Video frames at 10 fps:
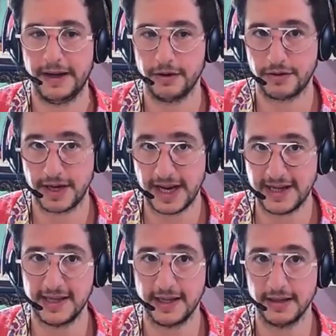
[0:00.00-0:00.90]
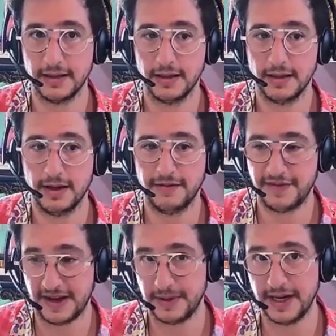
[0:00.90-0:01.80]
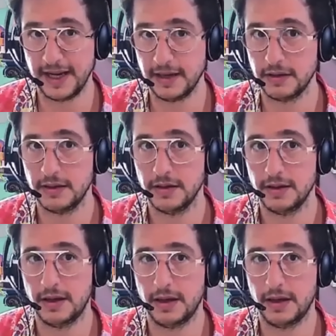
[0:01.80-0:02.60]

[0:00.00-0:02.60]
about creating a family,